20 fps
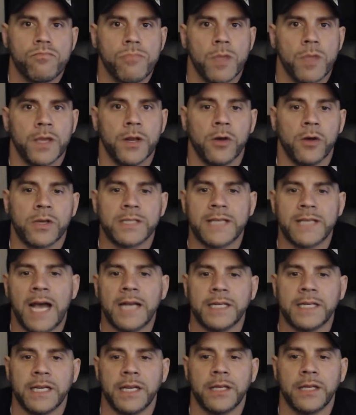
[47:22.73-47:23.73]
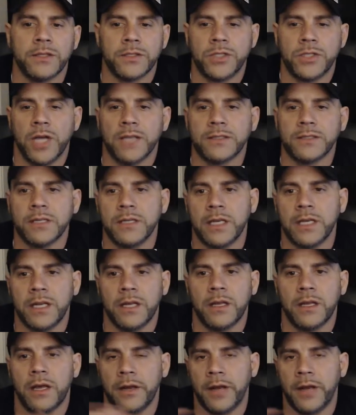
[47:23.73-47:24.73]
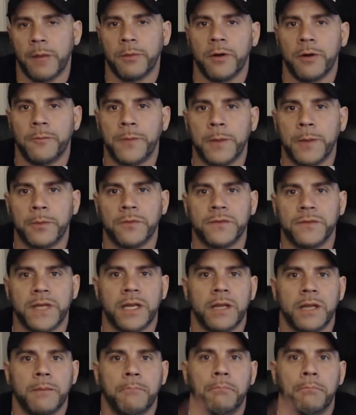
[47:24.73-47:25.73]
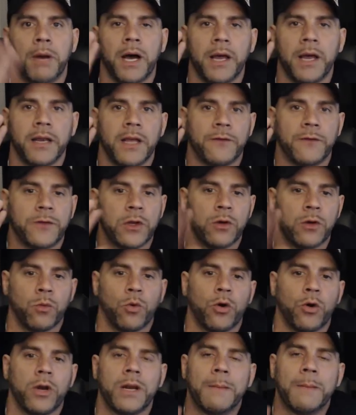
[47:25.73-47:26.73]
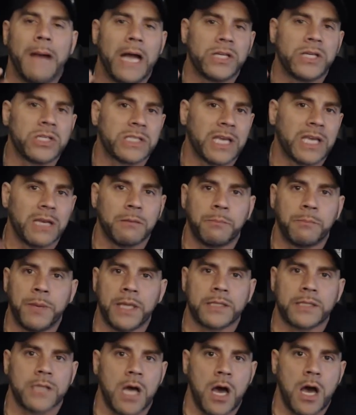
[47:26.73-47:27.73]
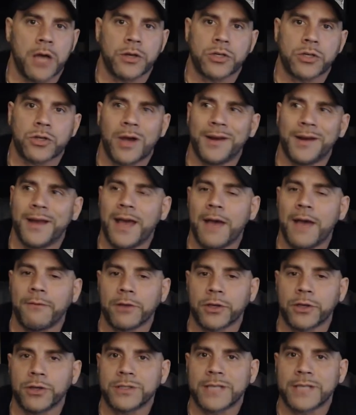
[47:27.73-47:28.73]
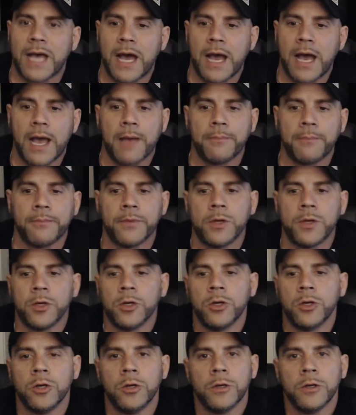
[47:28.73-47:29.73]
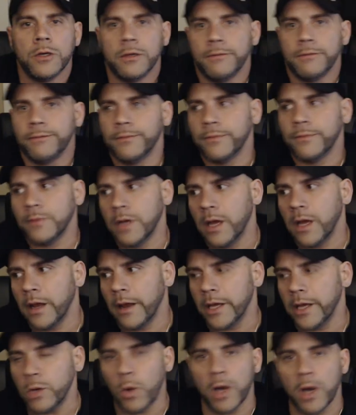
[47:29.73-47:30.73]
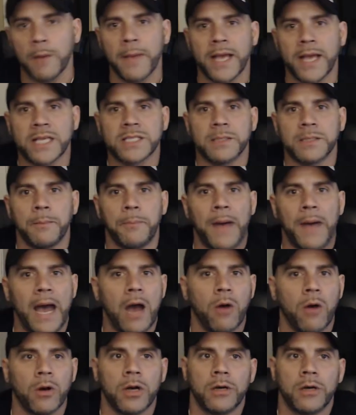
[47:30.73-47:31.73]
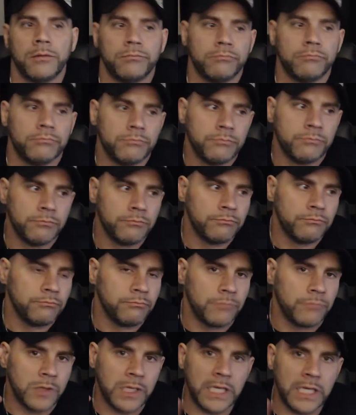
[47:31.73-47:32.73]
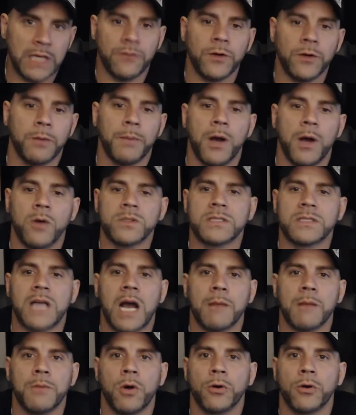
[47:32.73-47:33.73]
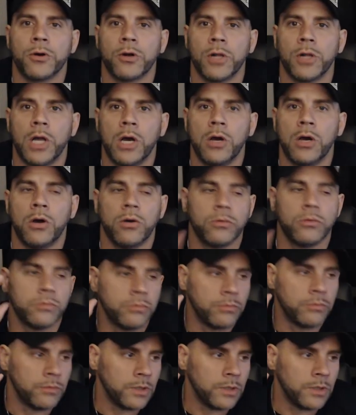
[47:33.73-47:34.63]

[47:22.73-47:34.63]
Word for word: You know, because I did it, Justin did it, a number of people did it. But if you're worried about just getting picked on, you're trying to have a good time, you want to make some power, leave your bone stock motor alone,